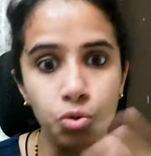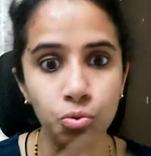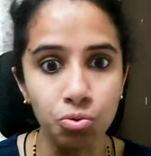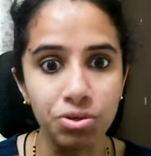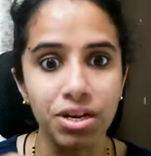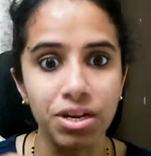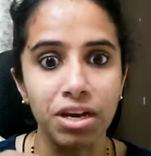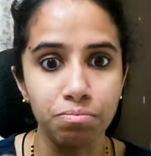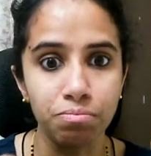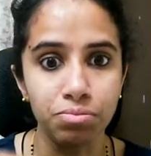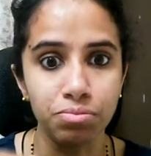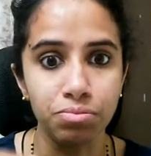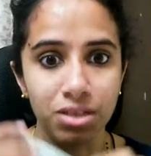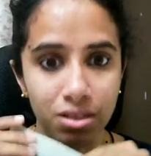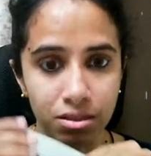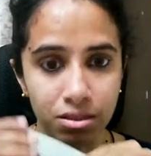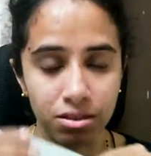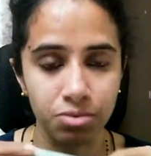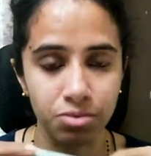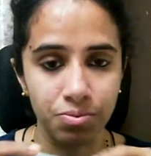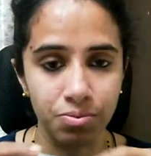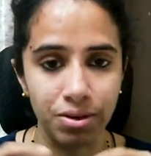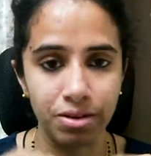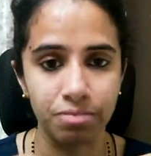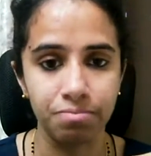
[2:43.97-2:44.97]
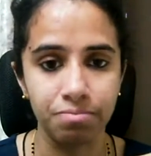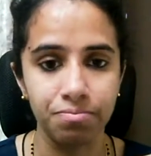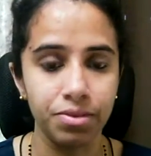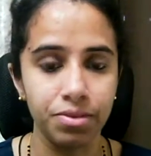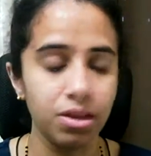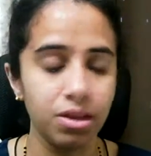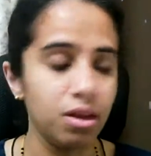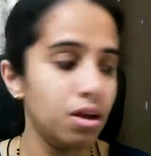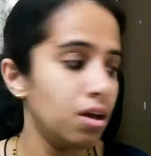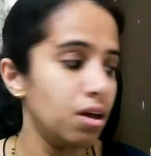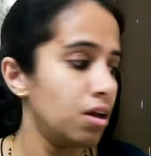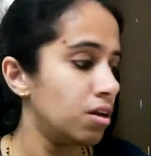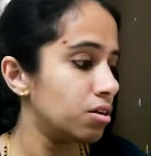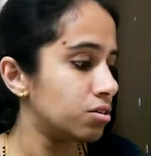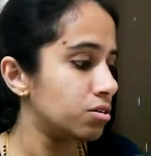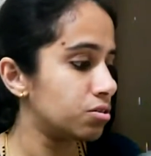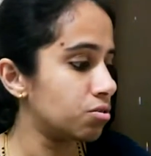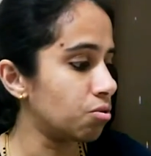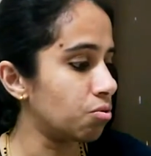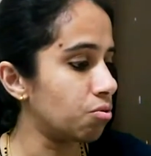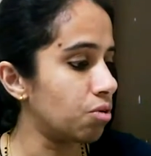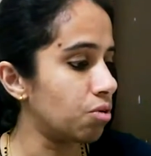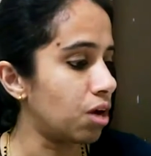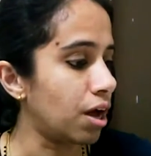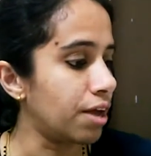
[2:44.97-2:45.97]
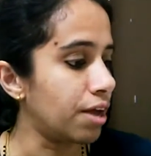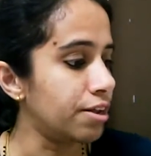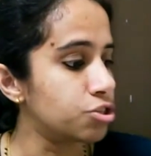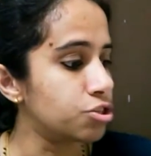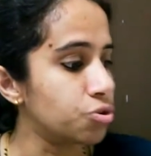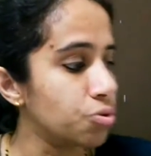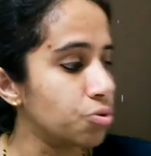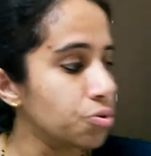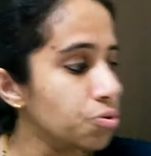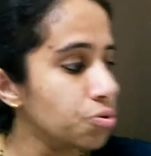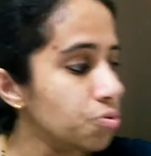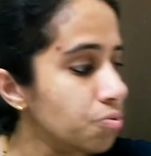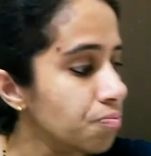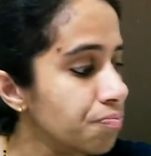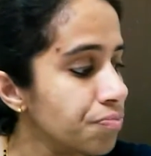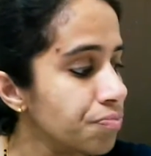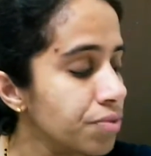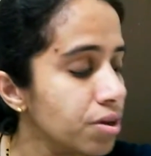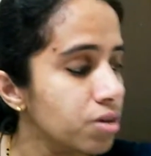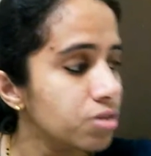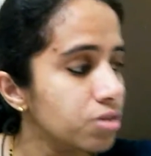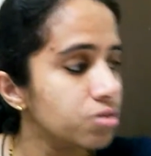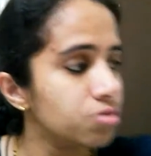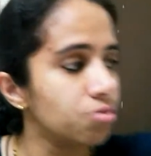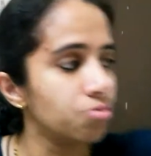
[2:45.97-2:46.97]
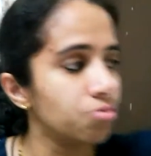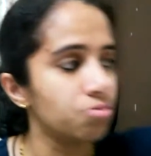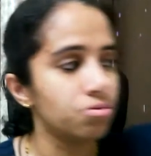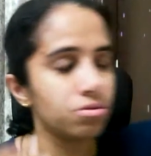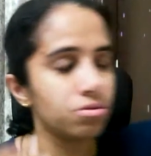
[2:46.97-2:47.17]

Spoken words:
types in this one. So I'll show you. So